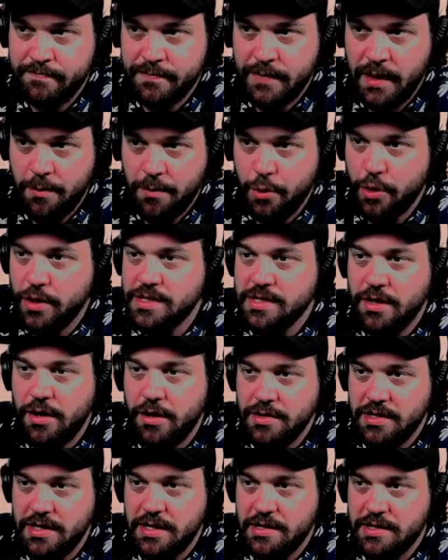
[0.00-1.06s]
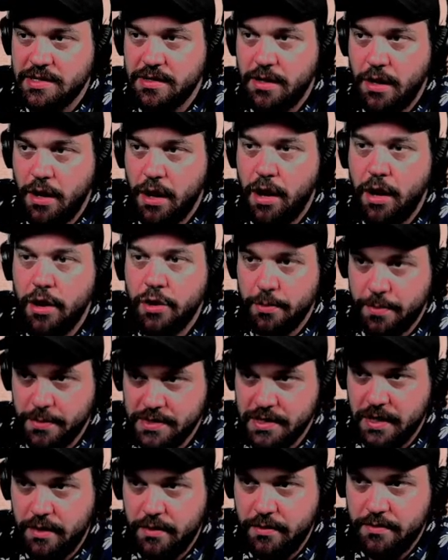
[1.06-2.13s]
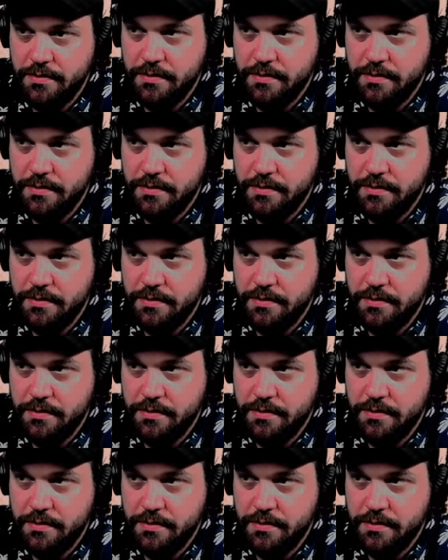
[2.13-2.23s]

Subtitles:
Marissa knows this 100%.